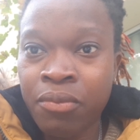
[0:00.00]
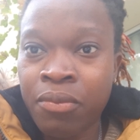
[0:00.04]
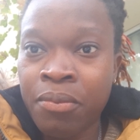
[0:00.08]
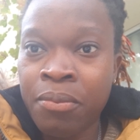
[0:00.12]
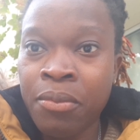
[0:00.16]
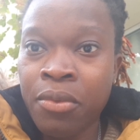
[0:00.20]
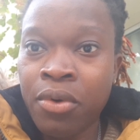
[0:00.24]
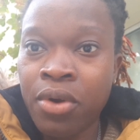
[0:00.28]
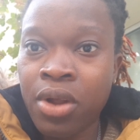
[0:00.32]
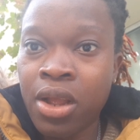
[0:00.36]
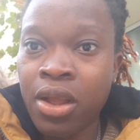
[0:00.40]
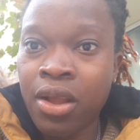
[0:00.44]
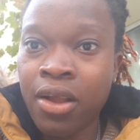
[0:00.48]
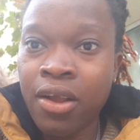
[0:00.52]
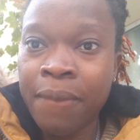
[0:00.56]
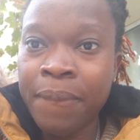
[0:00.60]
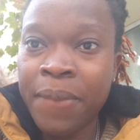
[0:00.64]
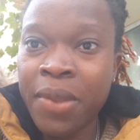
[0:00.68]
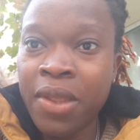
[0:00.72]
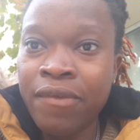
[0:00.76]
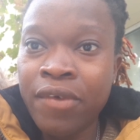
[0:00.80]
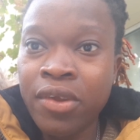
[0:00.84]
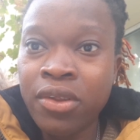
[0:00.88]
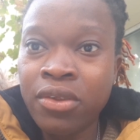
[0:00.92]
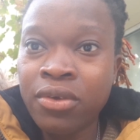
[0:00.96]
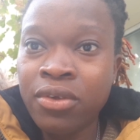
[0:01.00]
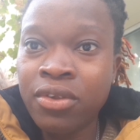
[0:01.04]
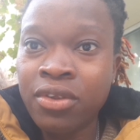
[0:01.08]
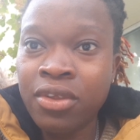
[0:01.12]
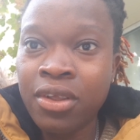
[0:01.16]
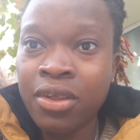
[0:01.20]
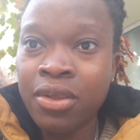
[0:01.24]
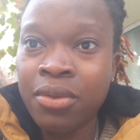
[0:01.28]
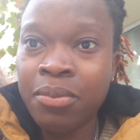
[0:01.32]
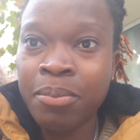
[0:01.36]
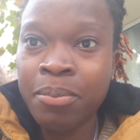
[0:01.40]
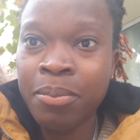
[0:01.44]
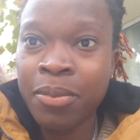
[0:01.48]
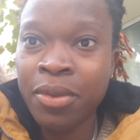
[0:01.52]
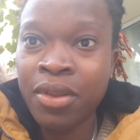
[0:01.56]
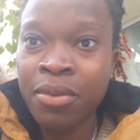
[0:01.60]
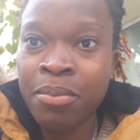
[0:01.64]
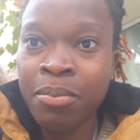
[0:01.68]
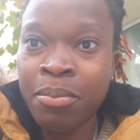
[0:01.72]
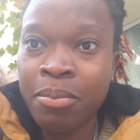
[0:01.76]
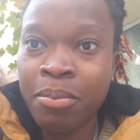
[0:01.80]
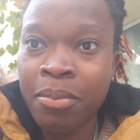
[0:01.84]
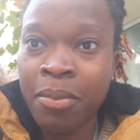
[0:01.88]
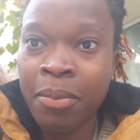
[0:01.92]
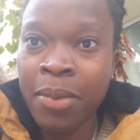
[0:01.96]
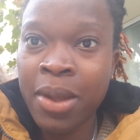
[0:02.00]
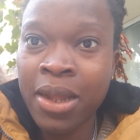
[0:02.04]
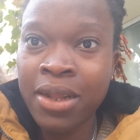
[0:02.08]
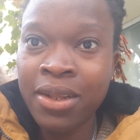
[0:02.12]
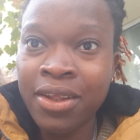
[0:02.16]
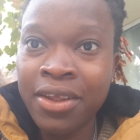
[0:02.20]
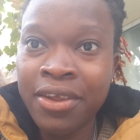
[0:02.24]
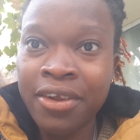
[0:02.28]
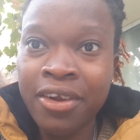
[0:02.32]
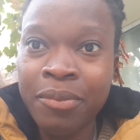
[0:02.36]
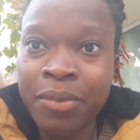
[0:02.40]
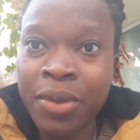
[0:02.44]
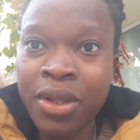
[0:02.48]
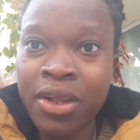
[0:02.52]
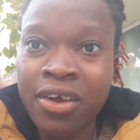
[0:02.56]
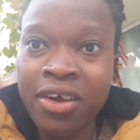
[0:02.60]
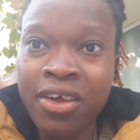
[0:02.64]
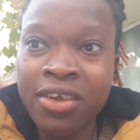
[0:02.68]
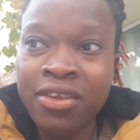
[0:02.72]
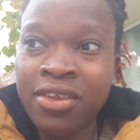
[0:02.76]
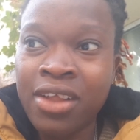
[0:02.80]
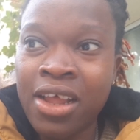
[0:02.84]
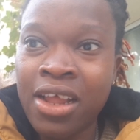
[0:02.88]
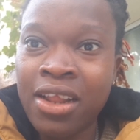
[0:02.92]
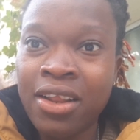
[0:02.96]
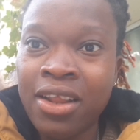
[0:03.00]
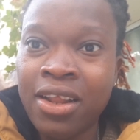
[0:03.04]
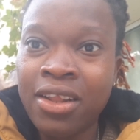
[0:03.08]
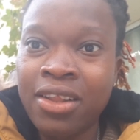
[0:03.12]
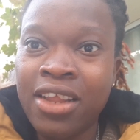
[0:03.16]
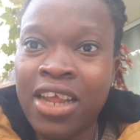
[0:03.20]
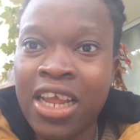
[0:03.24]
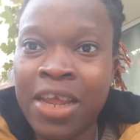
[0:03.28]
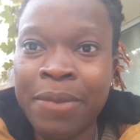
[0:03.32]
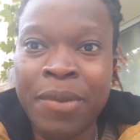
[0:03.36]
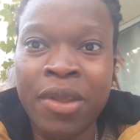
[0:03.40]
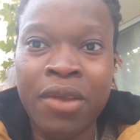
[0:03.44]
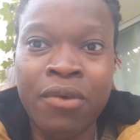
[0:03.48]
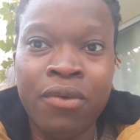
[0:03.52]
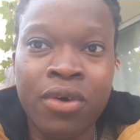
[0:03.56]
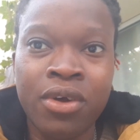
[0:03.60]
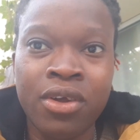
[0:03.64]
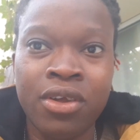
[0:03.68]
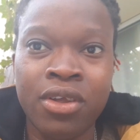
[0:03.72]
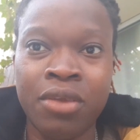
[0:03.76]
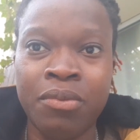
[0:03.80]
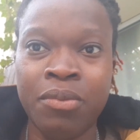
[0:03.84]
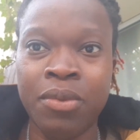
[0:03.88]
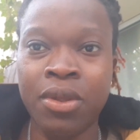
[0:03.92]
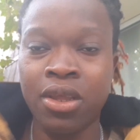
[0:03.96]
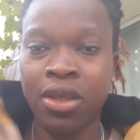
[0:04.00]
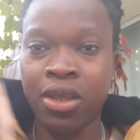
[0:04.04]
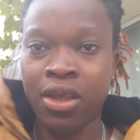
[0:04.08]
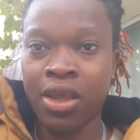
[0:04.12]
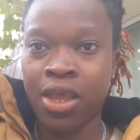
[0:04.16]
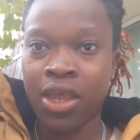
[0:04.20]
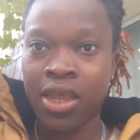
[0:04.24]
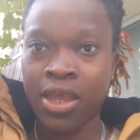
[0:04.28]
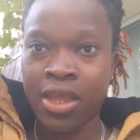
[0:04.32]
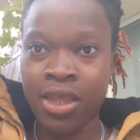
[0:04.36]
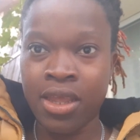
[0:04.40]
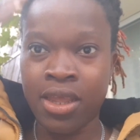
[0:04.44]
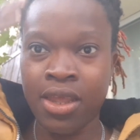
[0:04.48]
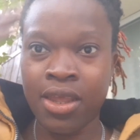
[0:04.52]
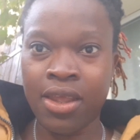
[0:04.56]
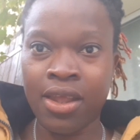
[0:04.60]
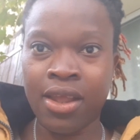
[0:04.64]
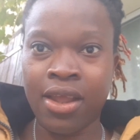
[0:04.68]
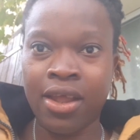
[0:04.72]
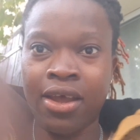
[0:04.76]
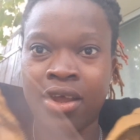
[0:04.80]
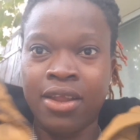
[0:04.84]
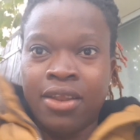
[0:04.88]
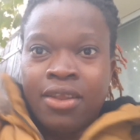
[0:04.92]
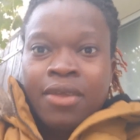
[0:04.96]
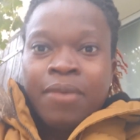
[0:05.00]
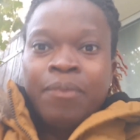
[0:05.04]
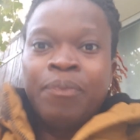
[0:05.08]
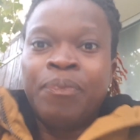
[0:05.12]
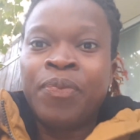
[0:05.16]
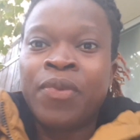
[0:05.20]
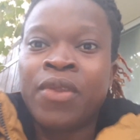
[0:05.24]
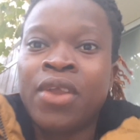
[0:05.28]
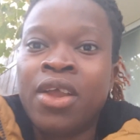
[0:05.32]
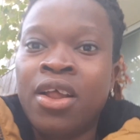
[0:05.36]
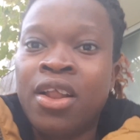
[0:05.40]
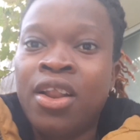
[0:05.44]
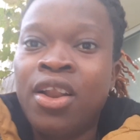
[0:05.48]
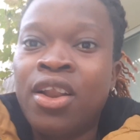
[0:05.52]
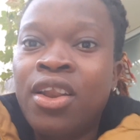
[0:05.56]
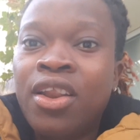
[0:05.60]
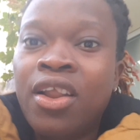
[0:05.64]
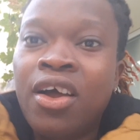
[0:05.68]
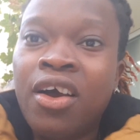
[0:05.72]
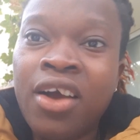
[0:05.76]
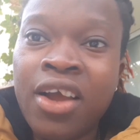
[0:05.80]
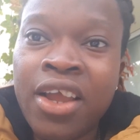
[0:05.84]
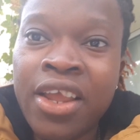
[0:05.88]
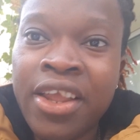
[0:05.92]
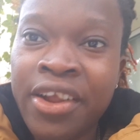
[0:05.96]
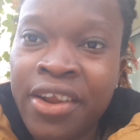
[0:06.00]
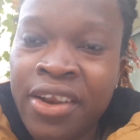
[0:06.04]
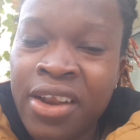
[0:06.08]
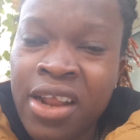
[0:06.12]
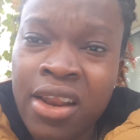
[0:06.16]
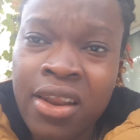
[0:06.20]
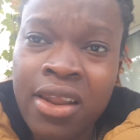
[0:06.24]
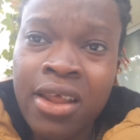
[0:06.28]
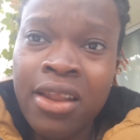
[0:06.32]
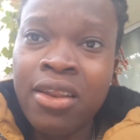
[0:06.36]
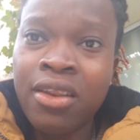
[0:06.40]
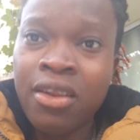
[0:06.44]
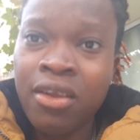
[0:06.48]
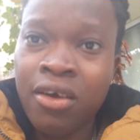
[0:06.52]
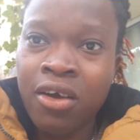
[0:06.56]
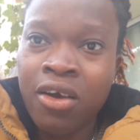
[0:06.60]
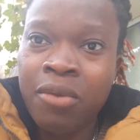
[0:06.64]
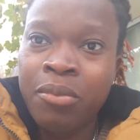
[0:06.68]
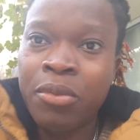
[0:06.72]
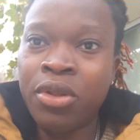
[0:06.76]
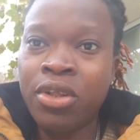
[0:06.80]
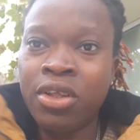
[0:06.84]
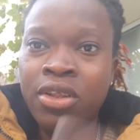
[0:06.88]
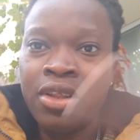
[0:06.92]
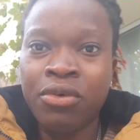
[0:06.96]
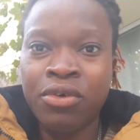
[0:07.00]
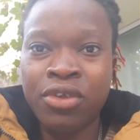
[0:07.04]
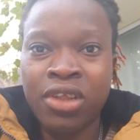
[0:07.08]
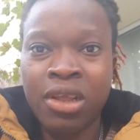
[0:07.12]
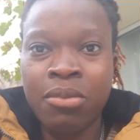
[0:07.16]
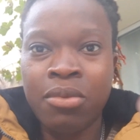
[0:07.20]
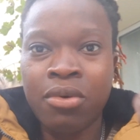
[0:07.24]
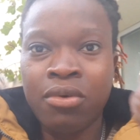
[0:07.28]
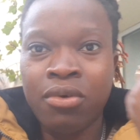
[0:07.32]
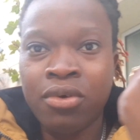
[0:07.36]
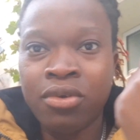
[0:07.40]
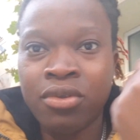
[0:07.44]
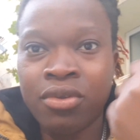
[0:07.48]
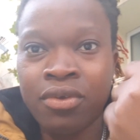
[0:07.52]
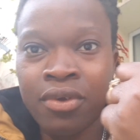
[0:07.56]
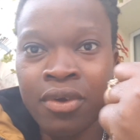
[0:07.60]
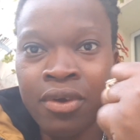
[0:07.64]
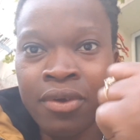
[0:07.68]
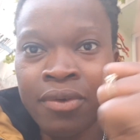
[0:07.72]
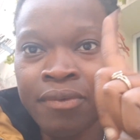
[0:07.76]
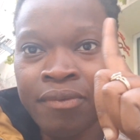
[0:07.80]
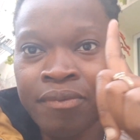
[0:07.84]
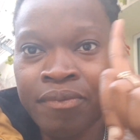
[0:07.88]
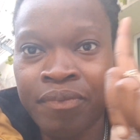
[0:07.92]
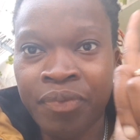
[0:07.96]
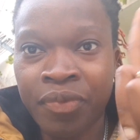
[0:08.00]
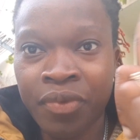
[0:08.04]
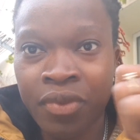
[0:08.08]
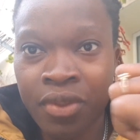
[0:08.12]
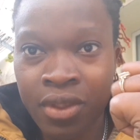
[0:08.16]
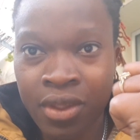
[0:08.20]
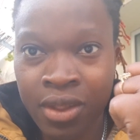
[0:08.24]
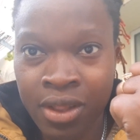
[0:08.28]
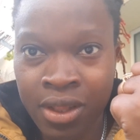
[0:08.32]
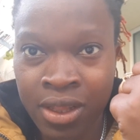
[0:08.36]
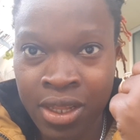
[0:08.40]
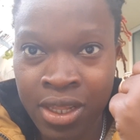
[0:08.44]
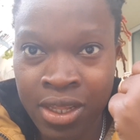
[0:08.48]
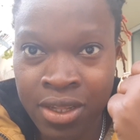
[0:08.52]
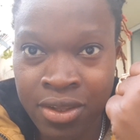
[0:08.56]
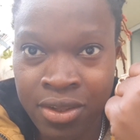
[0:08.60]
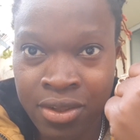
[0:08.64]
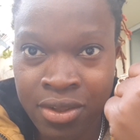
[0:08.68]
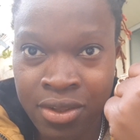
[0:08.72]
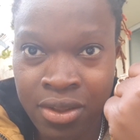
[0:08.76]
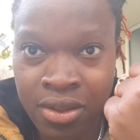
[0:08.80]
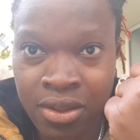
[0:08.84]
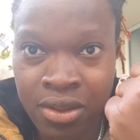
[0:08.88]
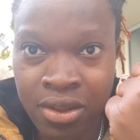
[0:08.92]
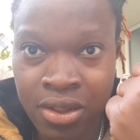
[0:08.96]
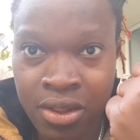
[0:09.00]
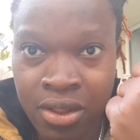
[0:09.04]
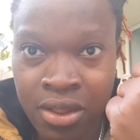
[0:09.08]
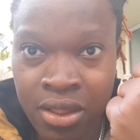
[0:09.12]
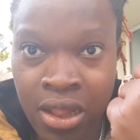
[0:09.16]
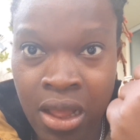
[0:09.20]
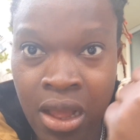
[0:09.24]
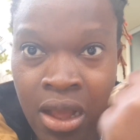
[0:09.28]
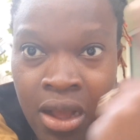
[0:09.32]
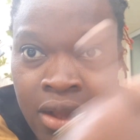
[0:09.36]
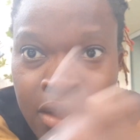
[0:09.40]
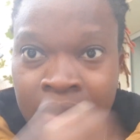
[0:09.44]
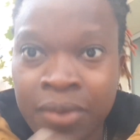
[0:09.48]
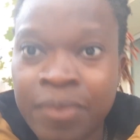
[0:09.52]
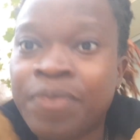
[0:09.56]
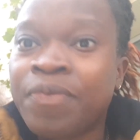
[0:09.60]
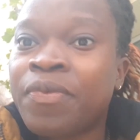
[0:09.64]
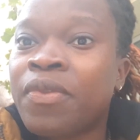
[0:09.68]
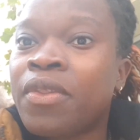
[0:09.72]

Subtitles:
Even to see Matt ear, because at that time he had long hair, not that long, but it was about this long.